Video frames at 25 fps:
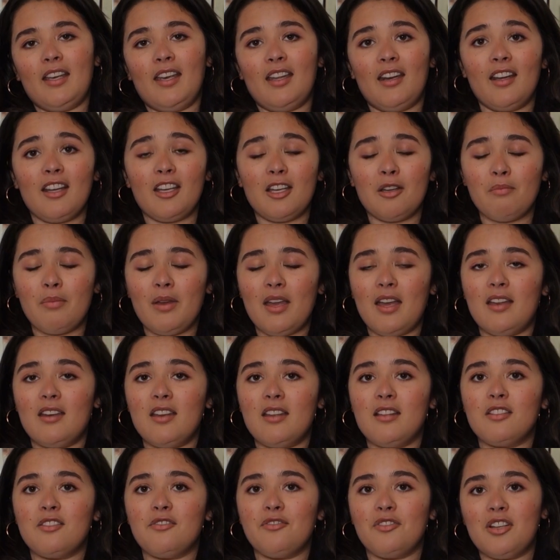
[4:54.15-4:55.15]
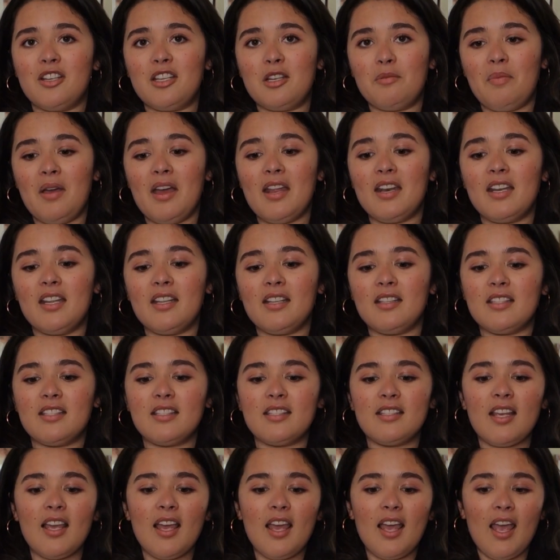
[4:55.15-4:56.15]
Canine Companions for
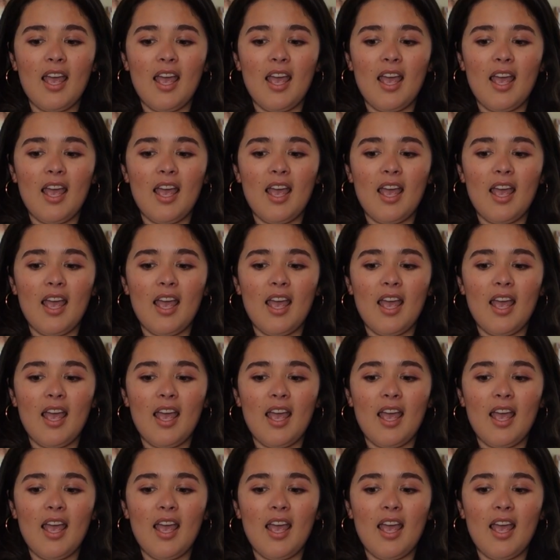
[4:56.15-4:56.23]
Independence